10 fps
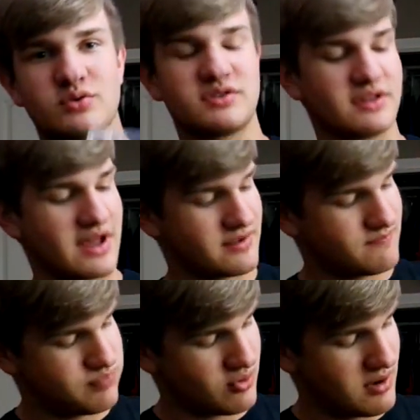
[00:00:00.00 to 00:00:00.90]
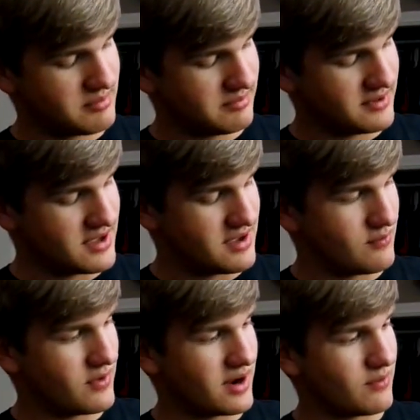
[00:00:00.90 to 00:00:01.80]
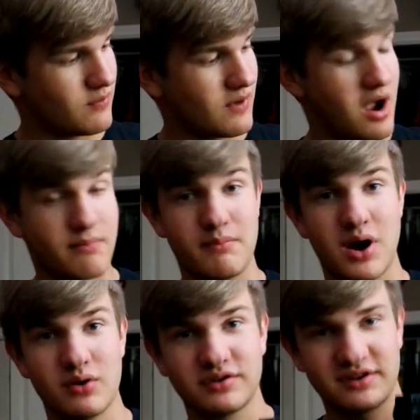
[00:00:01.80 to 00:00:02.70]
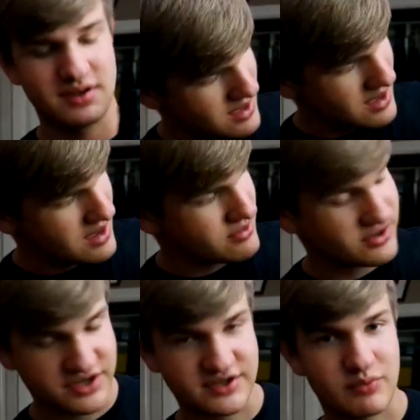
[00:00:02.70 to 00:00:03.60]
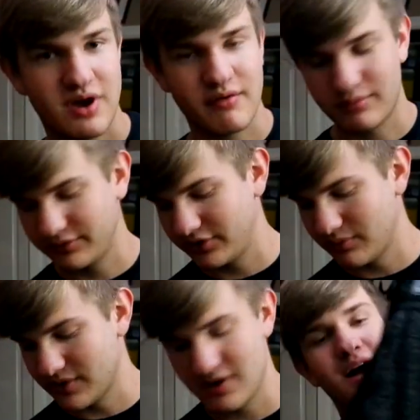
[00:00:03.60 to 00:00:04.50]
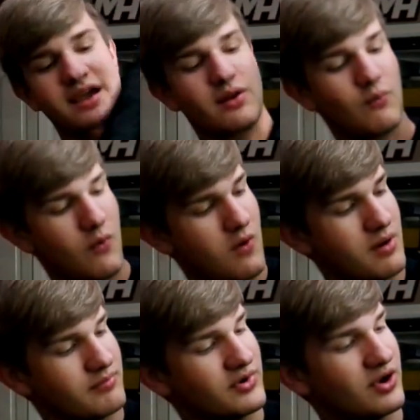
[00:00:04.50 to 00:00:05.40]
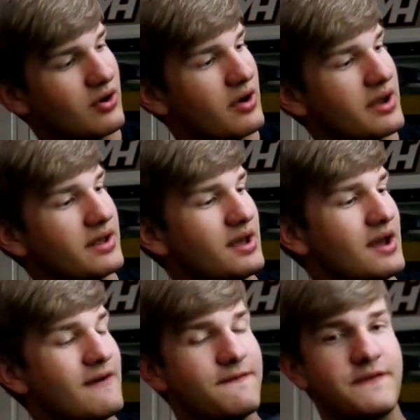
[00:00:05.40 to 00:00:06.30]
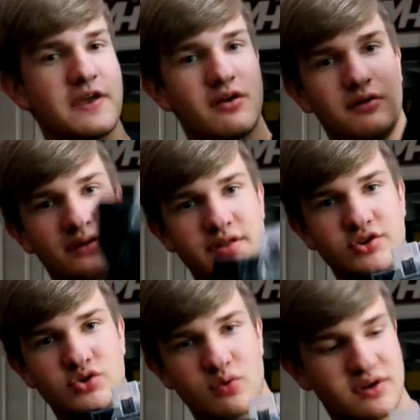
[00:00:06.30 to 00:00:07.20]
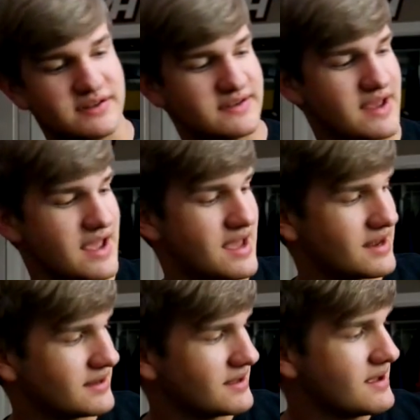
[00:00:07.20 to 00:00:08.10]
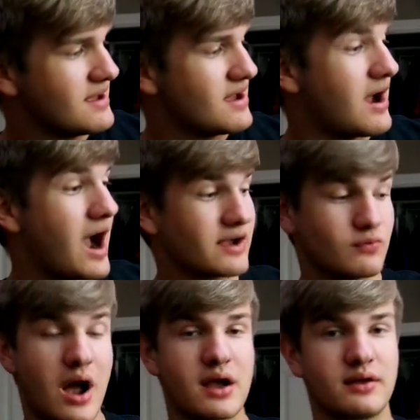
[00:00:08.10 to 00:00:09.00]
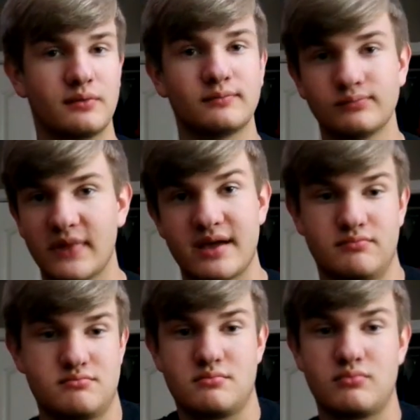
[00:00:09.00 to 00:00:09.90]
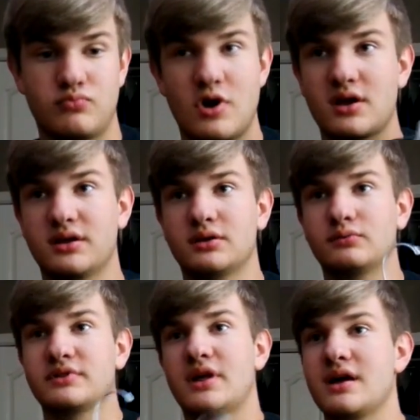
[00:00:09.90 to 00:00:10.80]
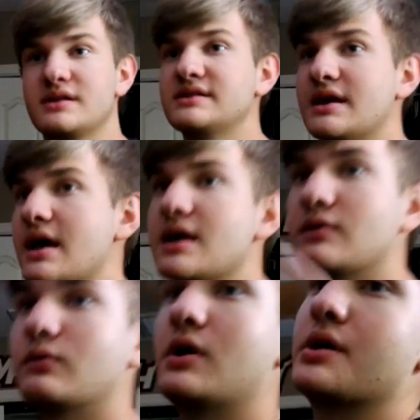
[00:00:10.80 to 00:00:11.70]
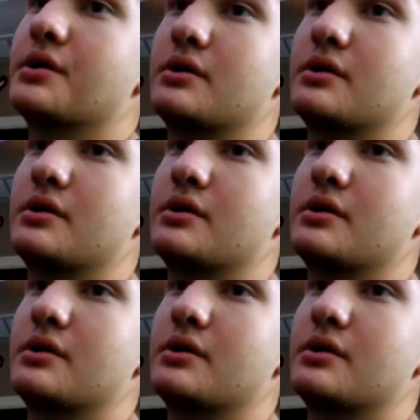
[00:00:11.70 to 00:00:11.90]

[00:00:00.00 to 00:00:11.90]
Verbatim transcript: shorts are like probably what I rock most, and they're just so comfortable to me. I get a warm, good feel in the shorts, and I could rock it like rocking it with like say what